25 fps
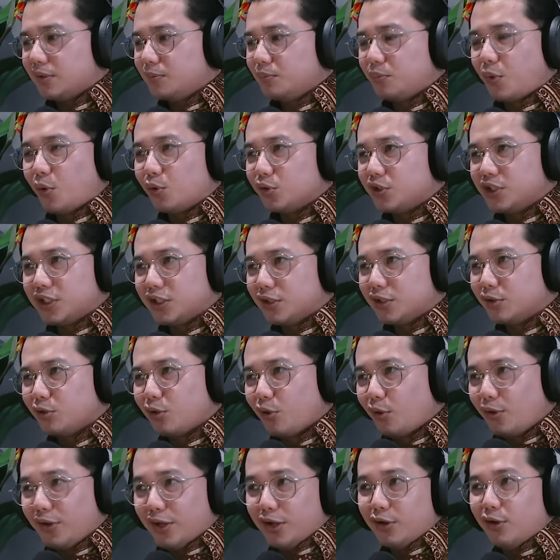poaching
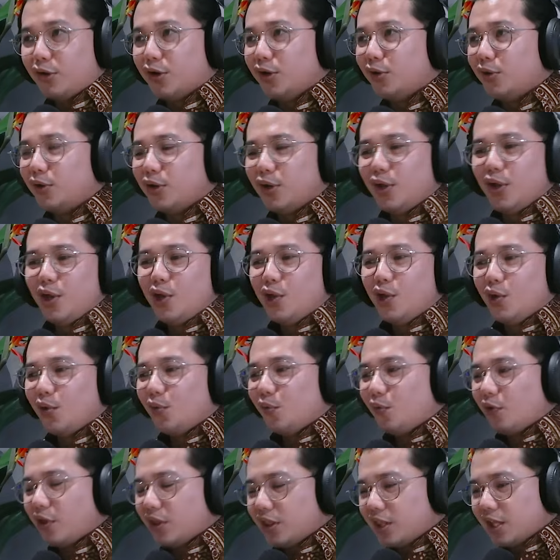going on
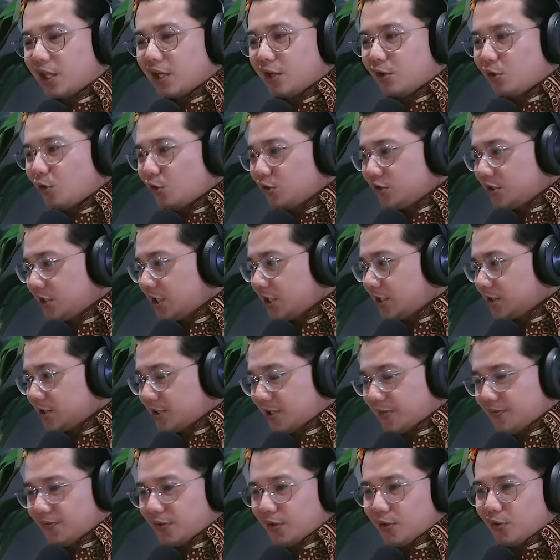within Gojek,
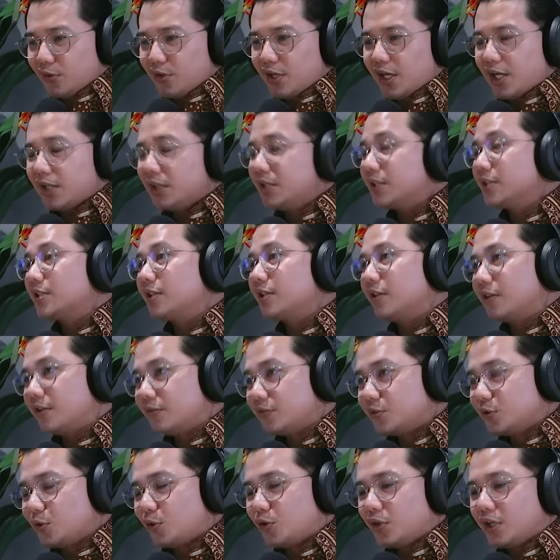Traveloka. There's a lot
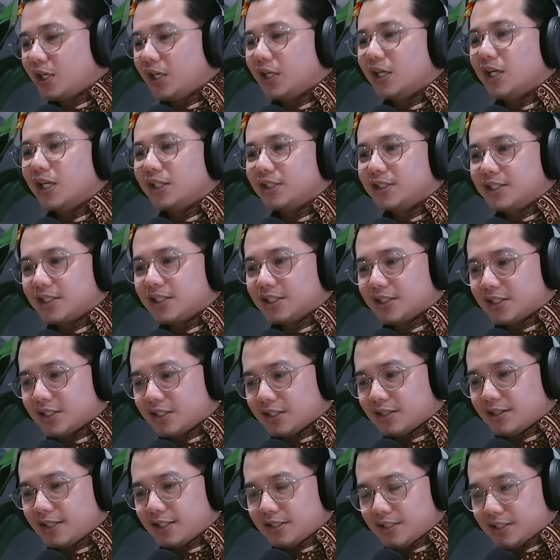of story, not
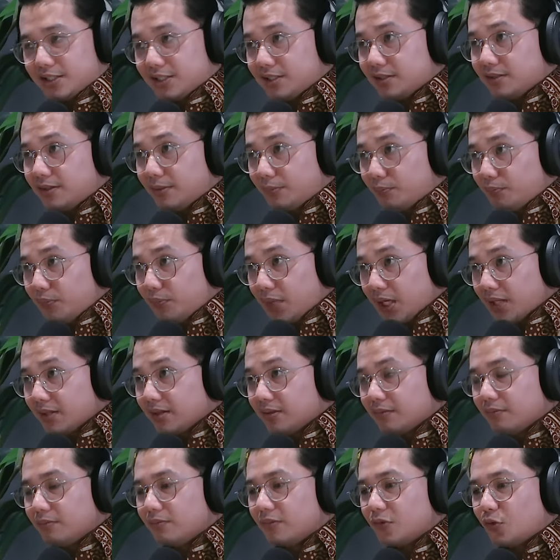just the big
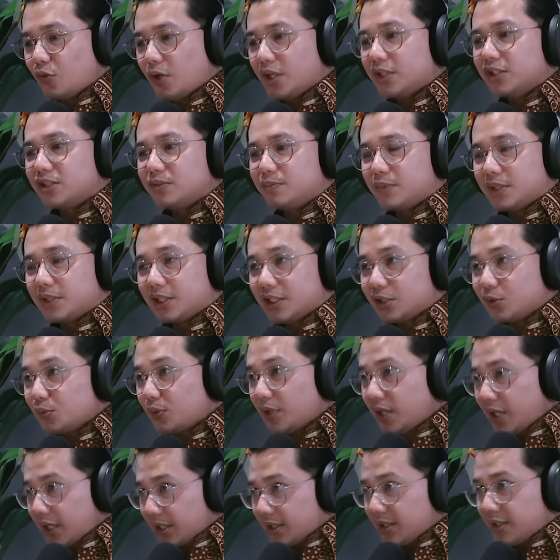ones, but as
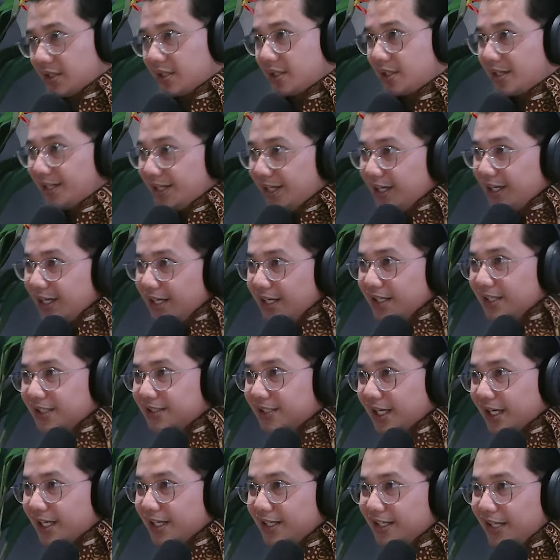well like the
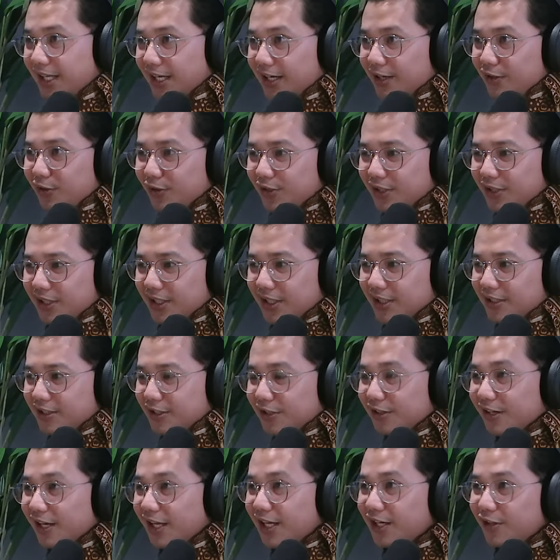second layer or the
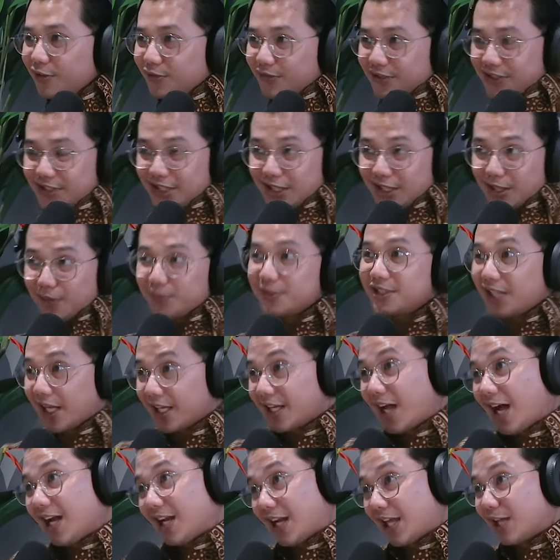third layer of the startups,
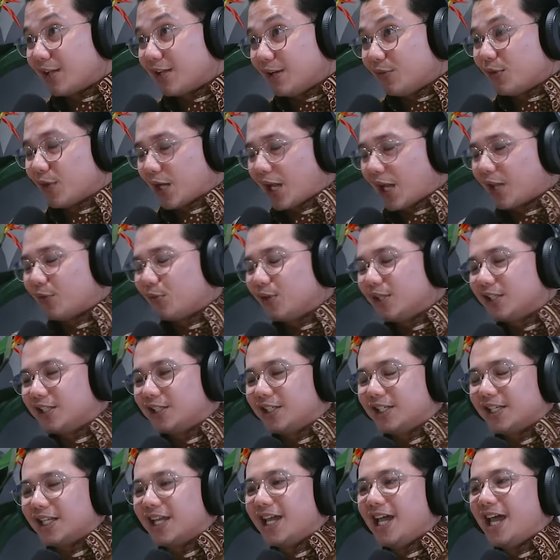like we
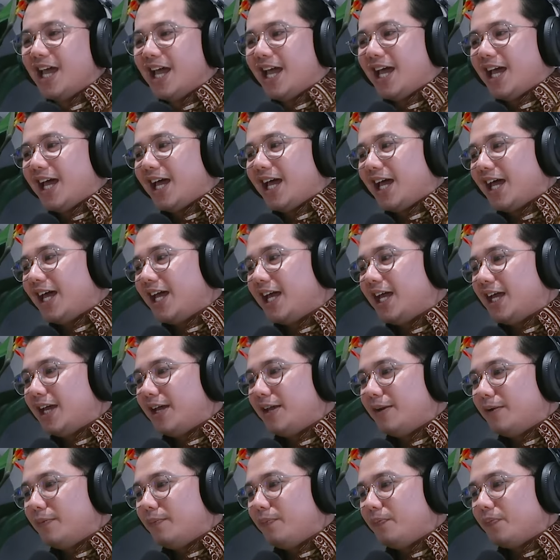did.
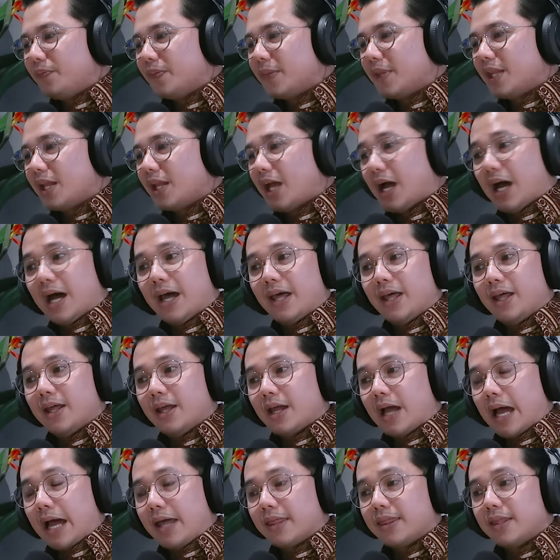And
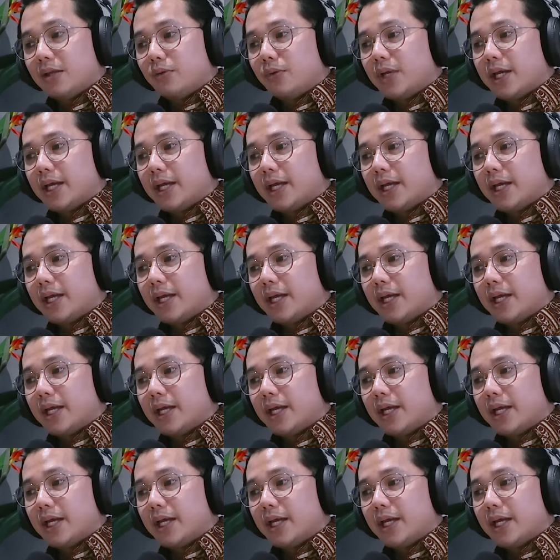I think we